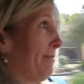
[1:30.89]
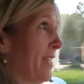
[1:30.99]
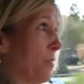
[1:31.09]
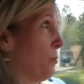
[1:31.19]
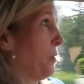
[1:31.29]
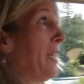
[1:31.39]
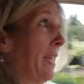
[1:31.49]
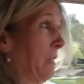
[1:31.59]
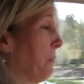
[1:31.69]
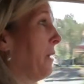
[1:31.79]
It's
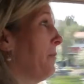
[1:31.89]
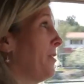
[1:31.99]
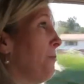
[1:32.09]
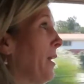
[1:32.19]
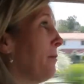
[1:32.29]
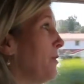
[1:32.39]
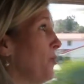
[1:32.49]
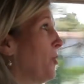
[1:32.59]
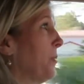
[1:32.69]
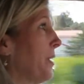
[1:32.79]
Marin. Why would why would
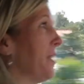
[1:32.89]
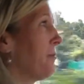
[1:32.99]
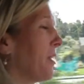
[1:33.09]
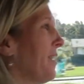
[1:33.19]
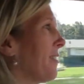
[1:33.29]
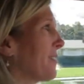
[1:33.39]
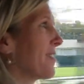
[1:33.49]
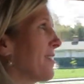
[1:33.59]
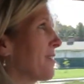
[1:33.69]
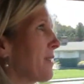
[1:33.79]
you go anywhere
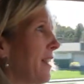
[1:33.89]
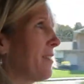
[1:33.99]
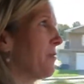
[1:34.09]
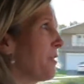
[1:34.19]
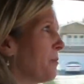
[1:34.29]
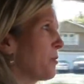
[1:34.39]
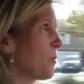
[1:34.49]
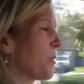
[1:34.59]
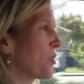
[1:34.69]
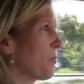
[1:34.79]
else? It's kind of one of the most
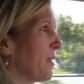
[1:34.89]
special